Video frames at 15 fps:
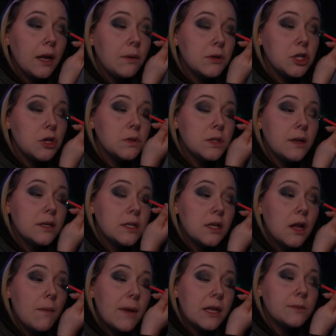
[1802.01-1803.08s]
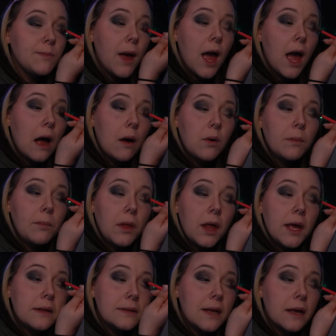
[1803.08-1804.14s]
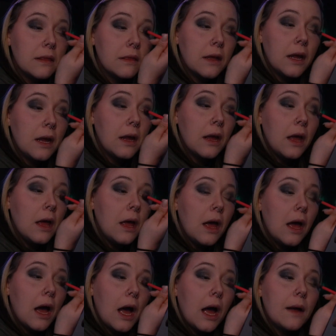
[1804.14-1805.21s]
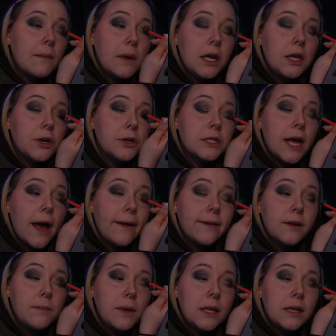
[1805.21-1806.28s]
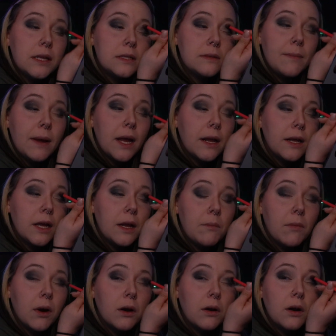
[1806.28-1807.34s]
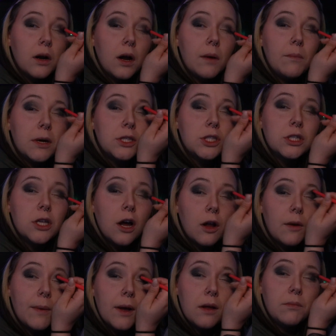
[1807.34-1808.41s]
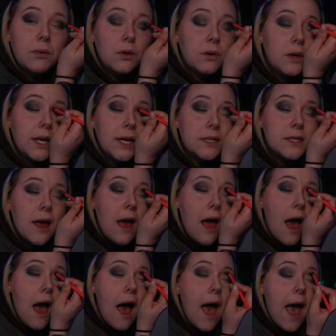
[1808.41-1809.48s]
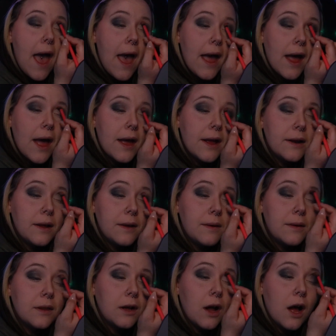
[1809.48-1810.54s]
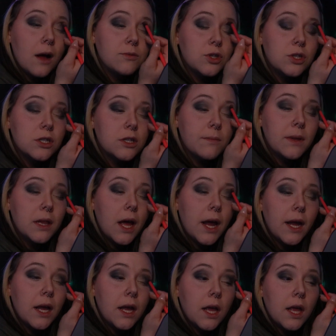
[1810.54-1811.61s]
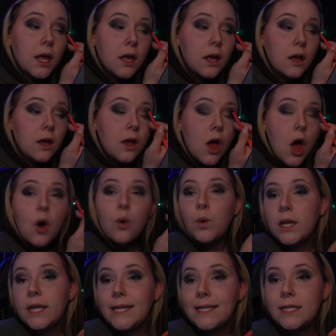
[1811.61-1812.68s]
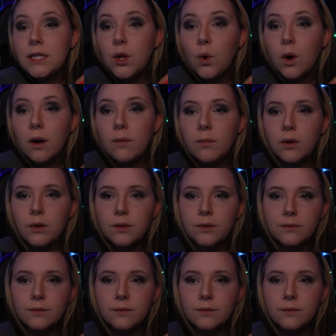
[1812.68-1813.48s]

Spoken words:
he was using some as power plays, I think. I mean, you're telling me this man can murder a bunch of Taco Bell employees and the cops are just gonna be like, well, it's normal.